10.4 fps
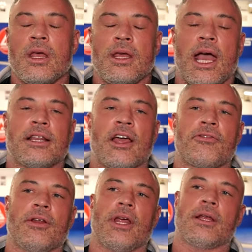Yeah,
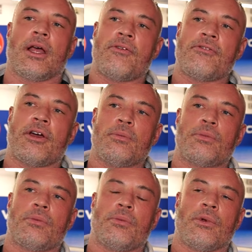definitely. I'm very
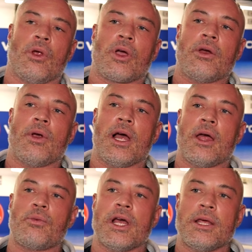lucky, really.
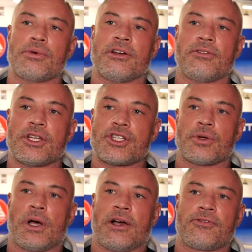I'm really privileged
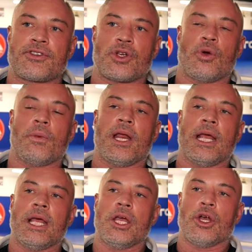to have so
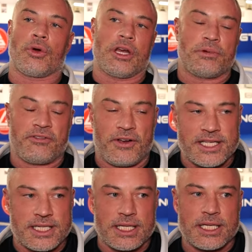many great
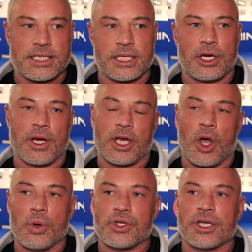professors and great
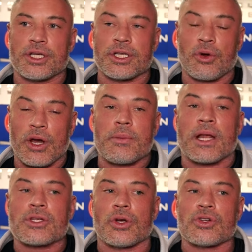coaches and great
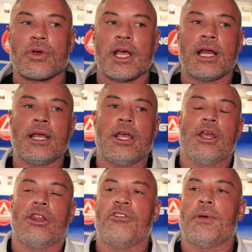mentors, really,
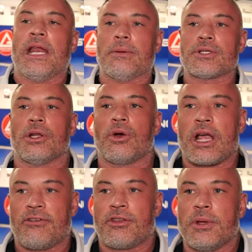that have been able to
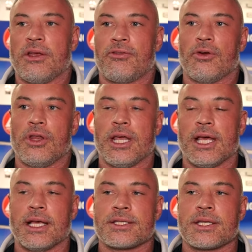look after me through the
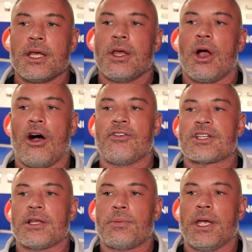years.
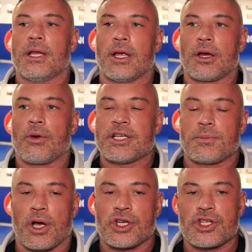Obviously, being a Gracie
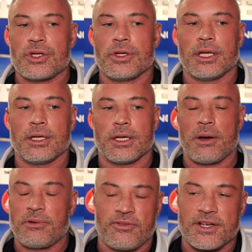Barra student,
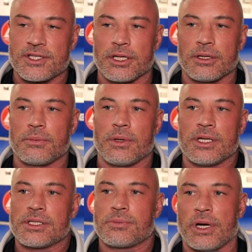my professor
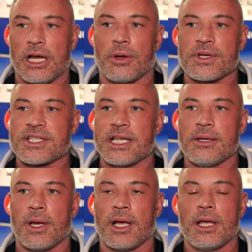is Braulio
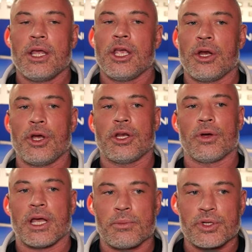Estima. You know, you
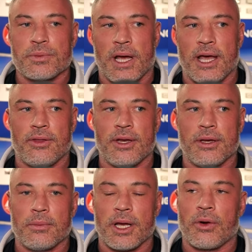don't get much better
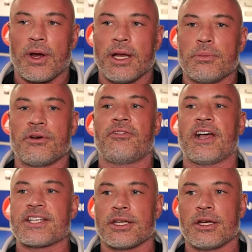than a great
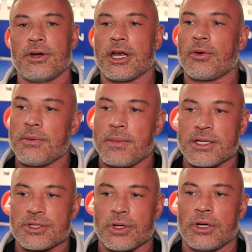professor and a great
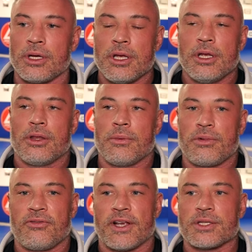mentor than
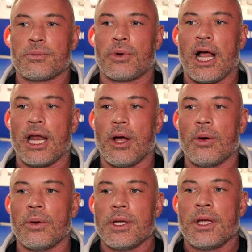Professor
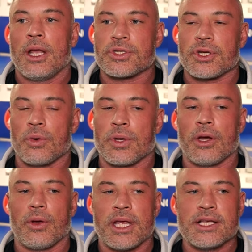Braulio. So, you
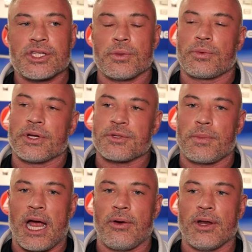know, he's super
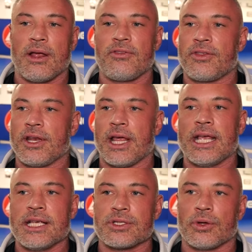inspiring, everything that
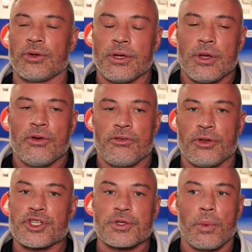he's done
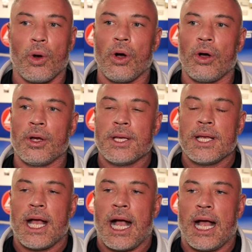for the sport.
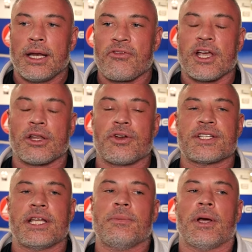And Victor
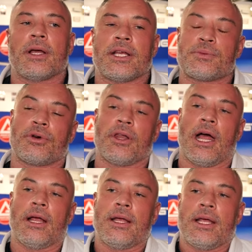Estima, his
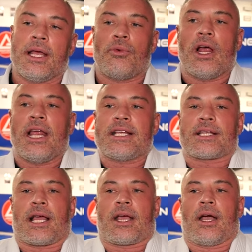brother, really,
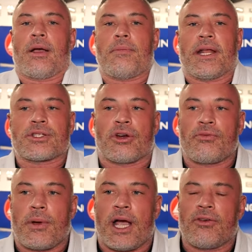he's like a mentor
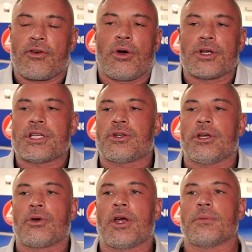of mine. Of course, he's
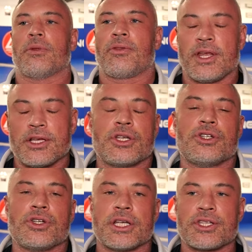done incredible things in
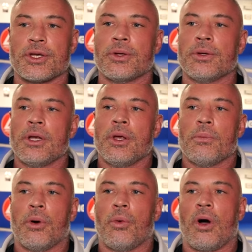jiu-jitsu,
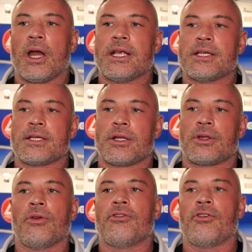but what he's
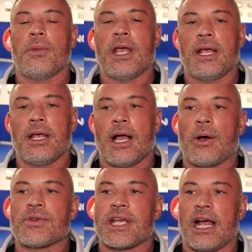done for me
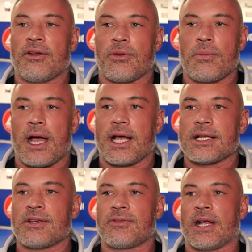outside of the
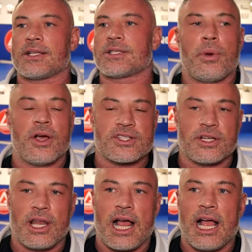mats, if that's
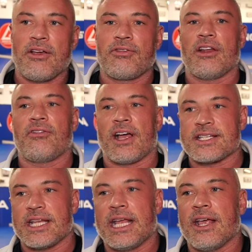personal life, the
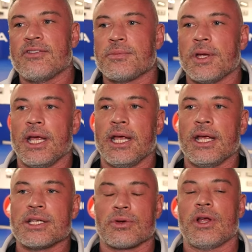advice that he gives me,
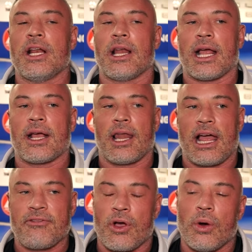he's a really like a
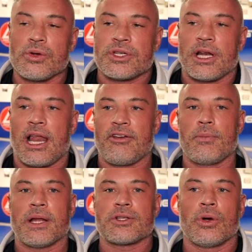life coach and a life
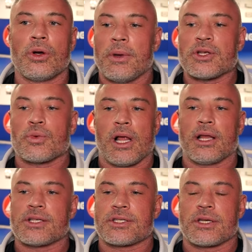mentor, as well
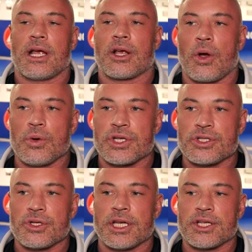as a coach
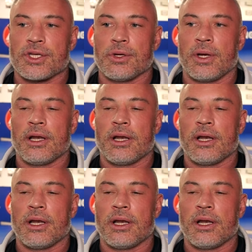in jiu-jitsu.